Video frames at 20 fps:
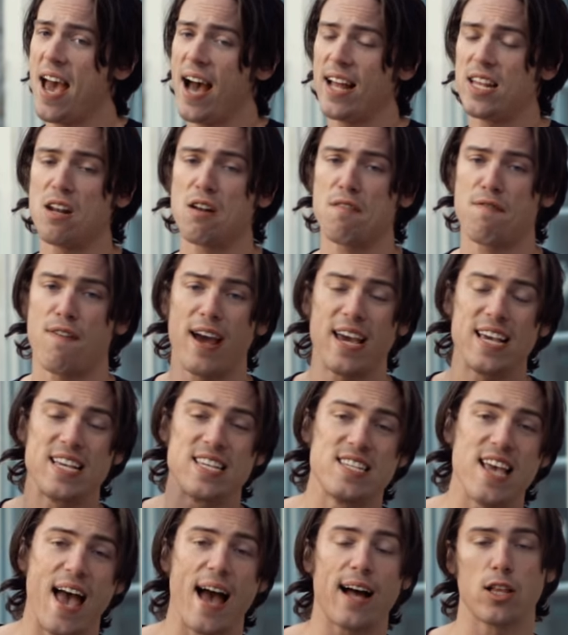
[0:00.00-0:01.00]
identify
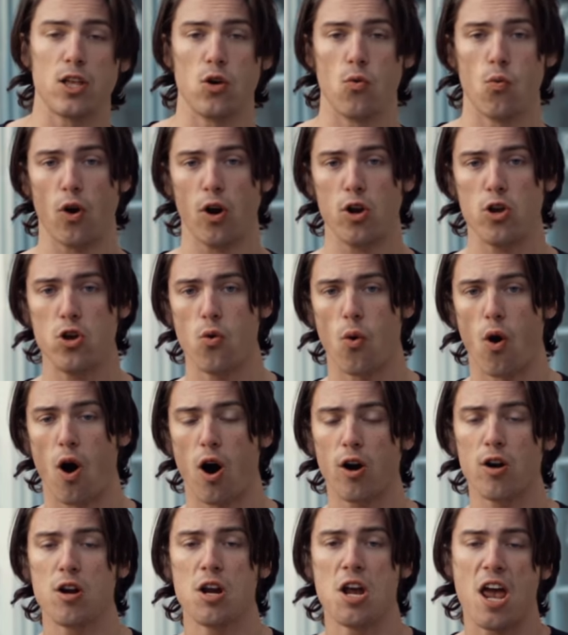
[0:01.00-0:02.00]
exactly where you
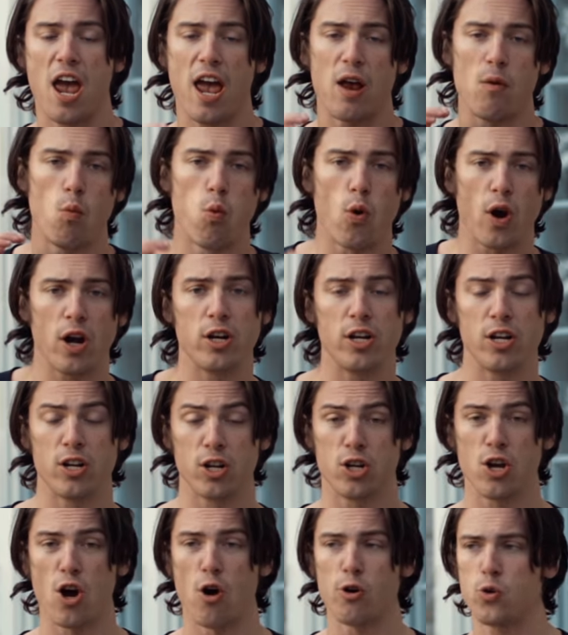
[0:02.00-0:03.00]
are and where you
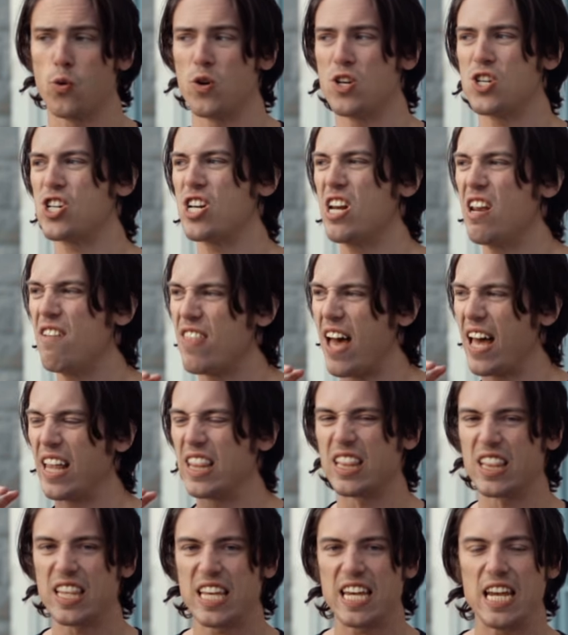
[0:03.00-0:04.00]
need to go to achieve that
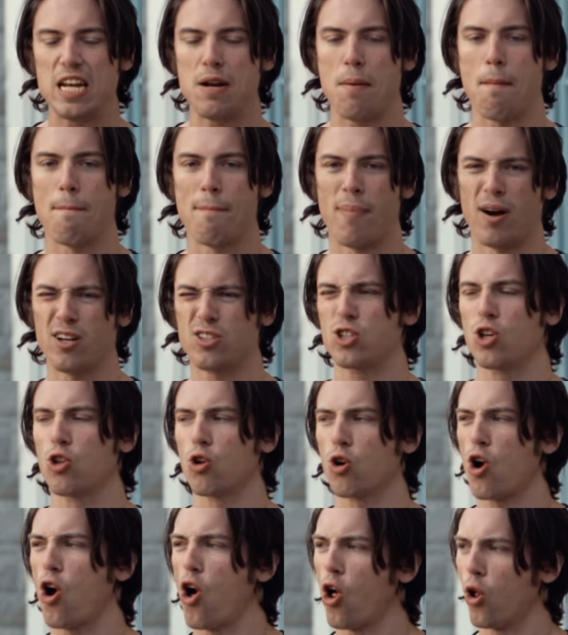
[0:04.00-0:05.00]
lean,
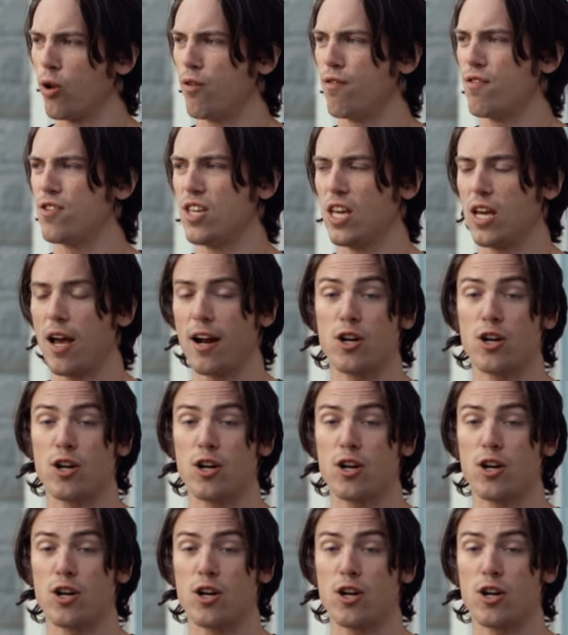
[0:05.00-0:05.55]
muscular Hollywood physique.